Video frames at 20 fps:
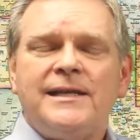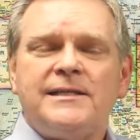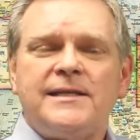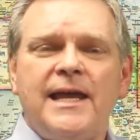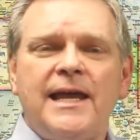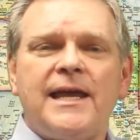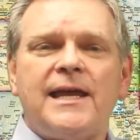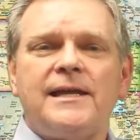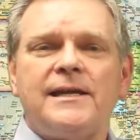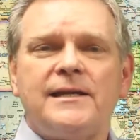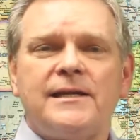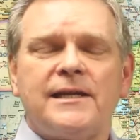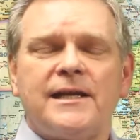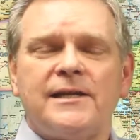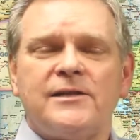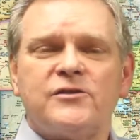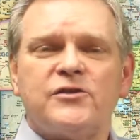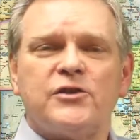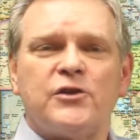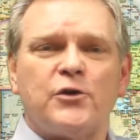taking into
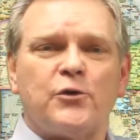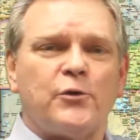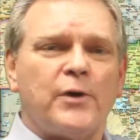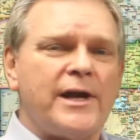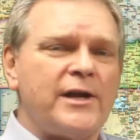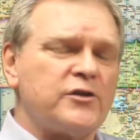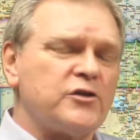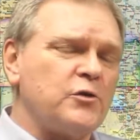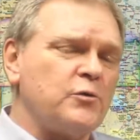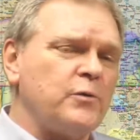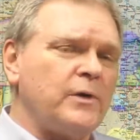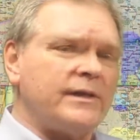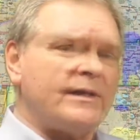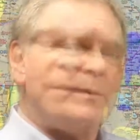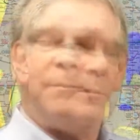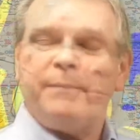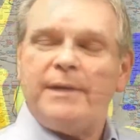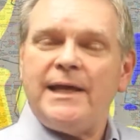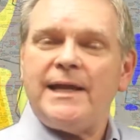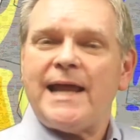consideration what
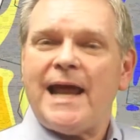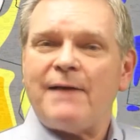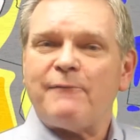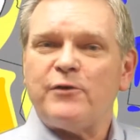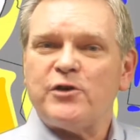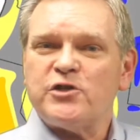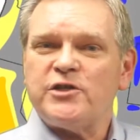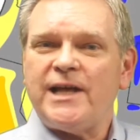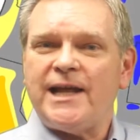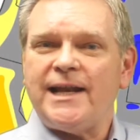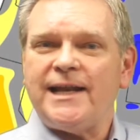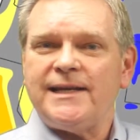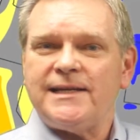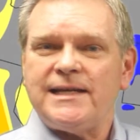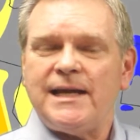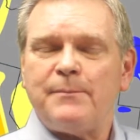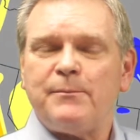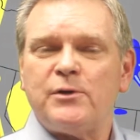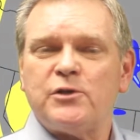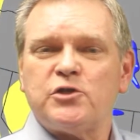the mean average daily
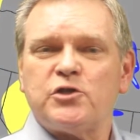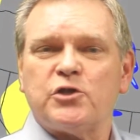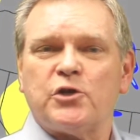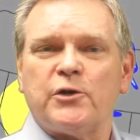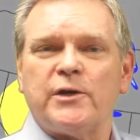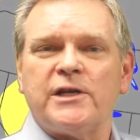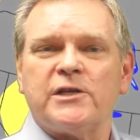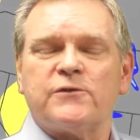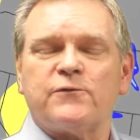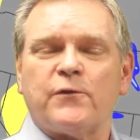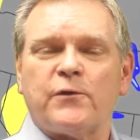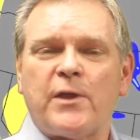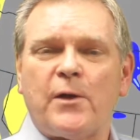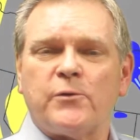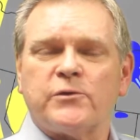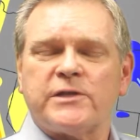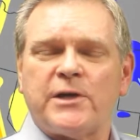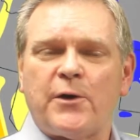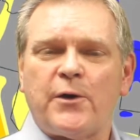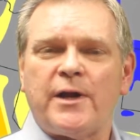temperature is for
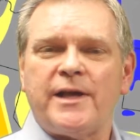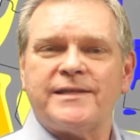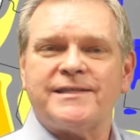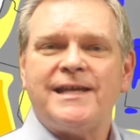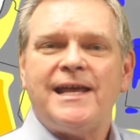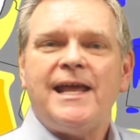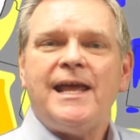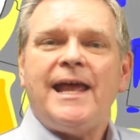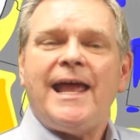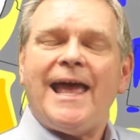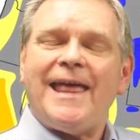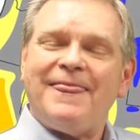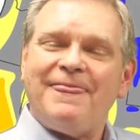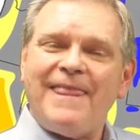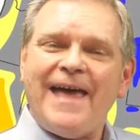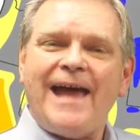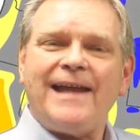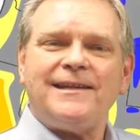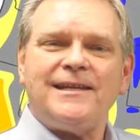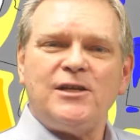those areas, and
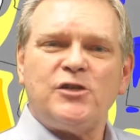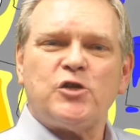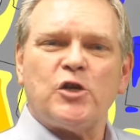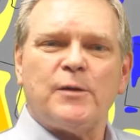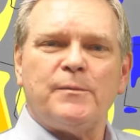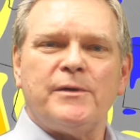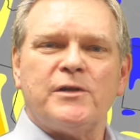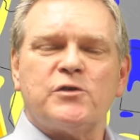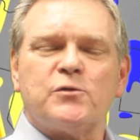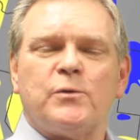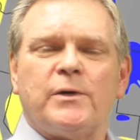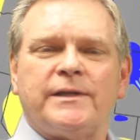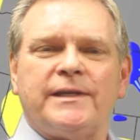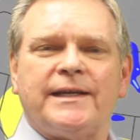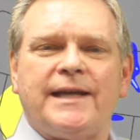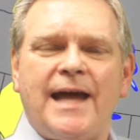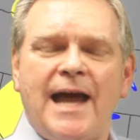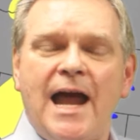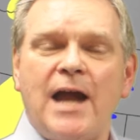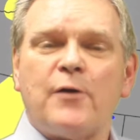that determines what the
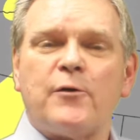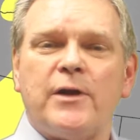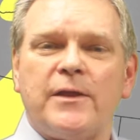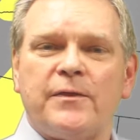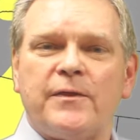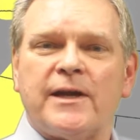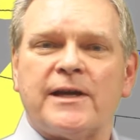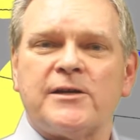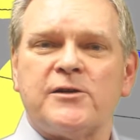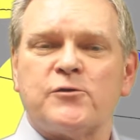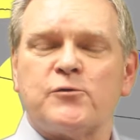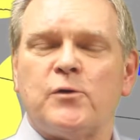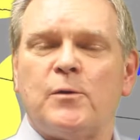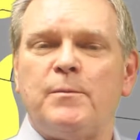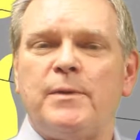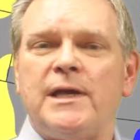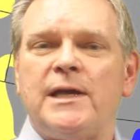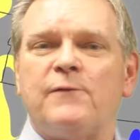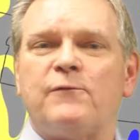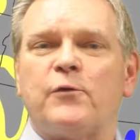concrete thickness will
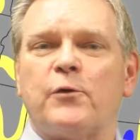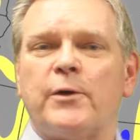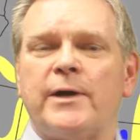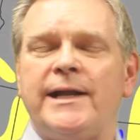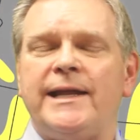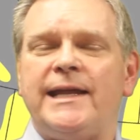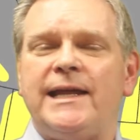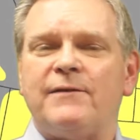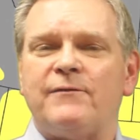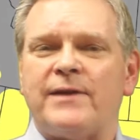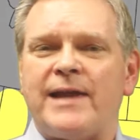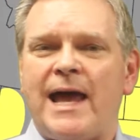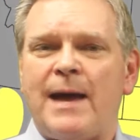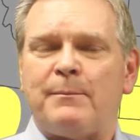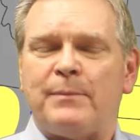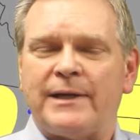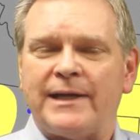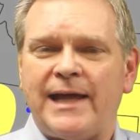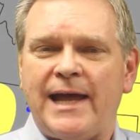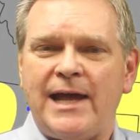be for any given
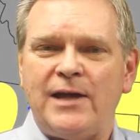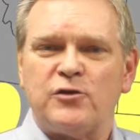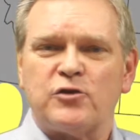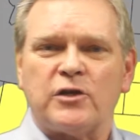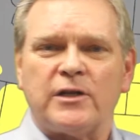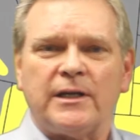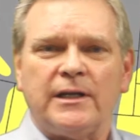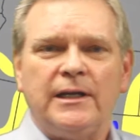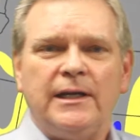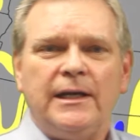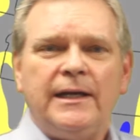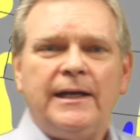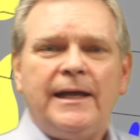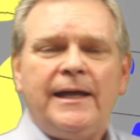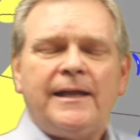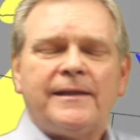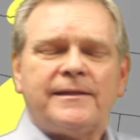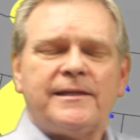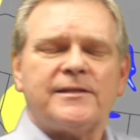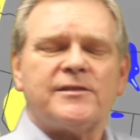application.
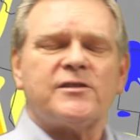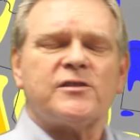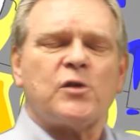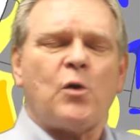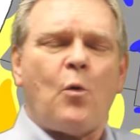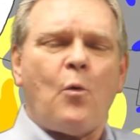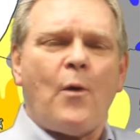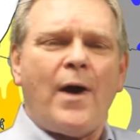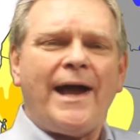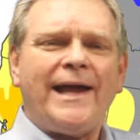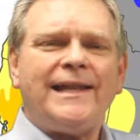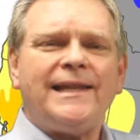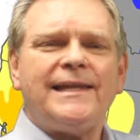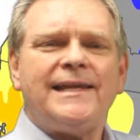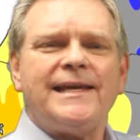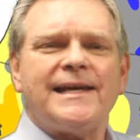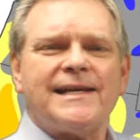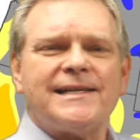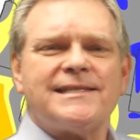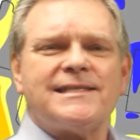This is a
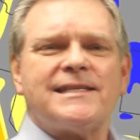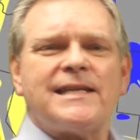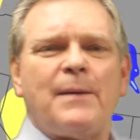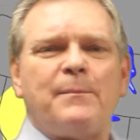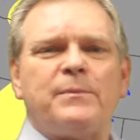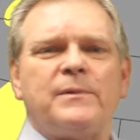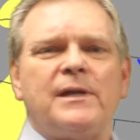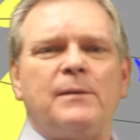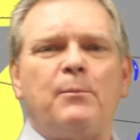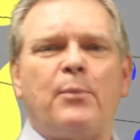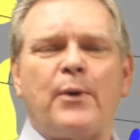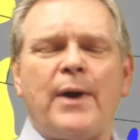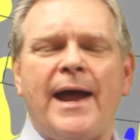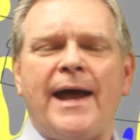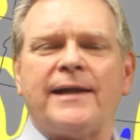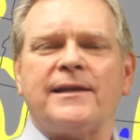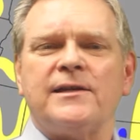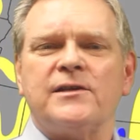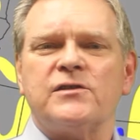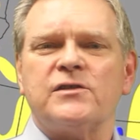widely accepted
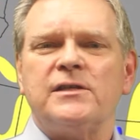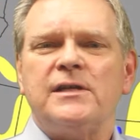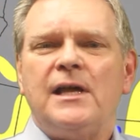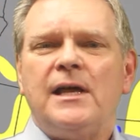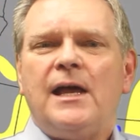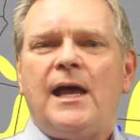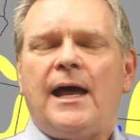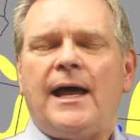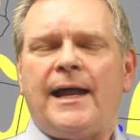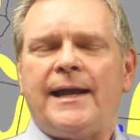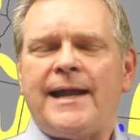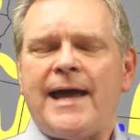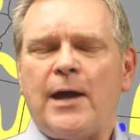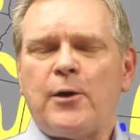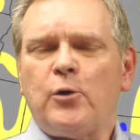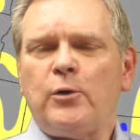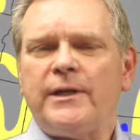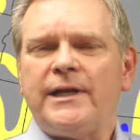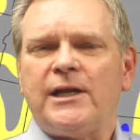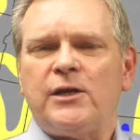practice, not
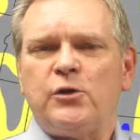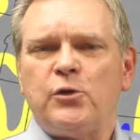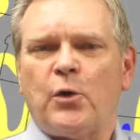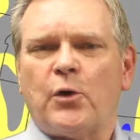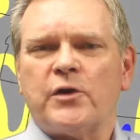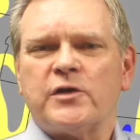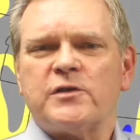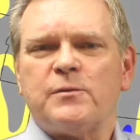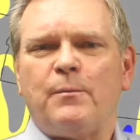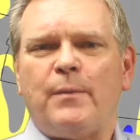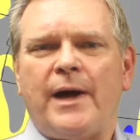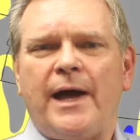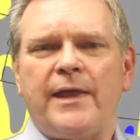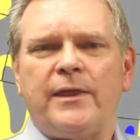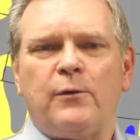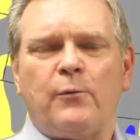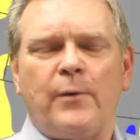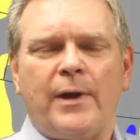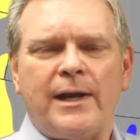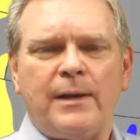only endorsed by
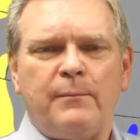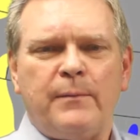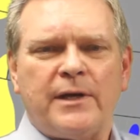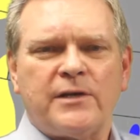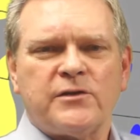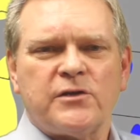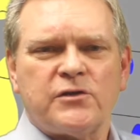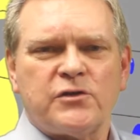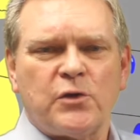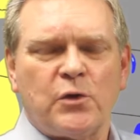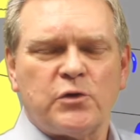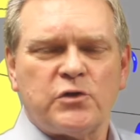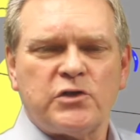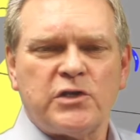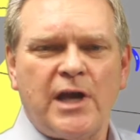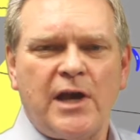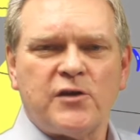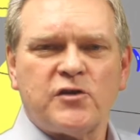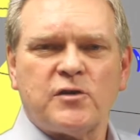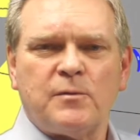the Ready Mix
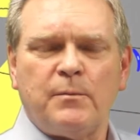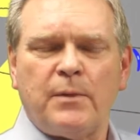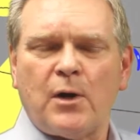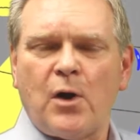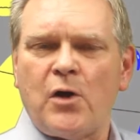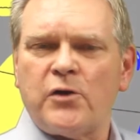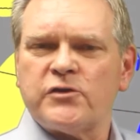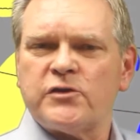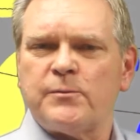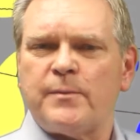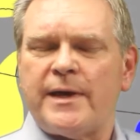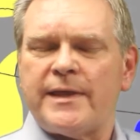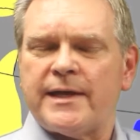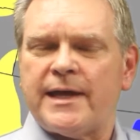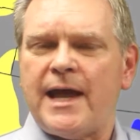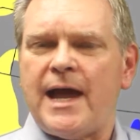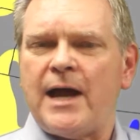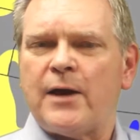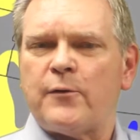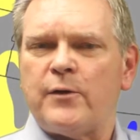Association, but also by the
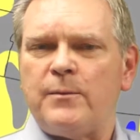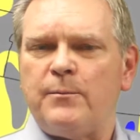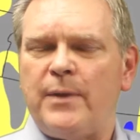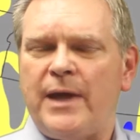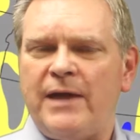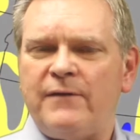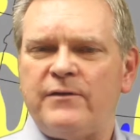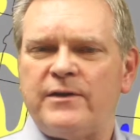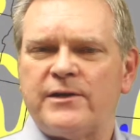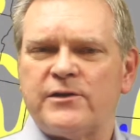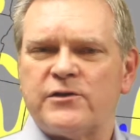Concrete Paving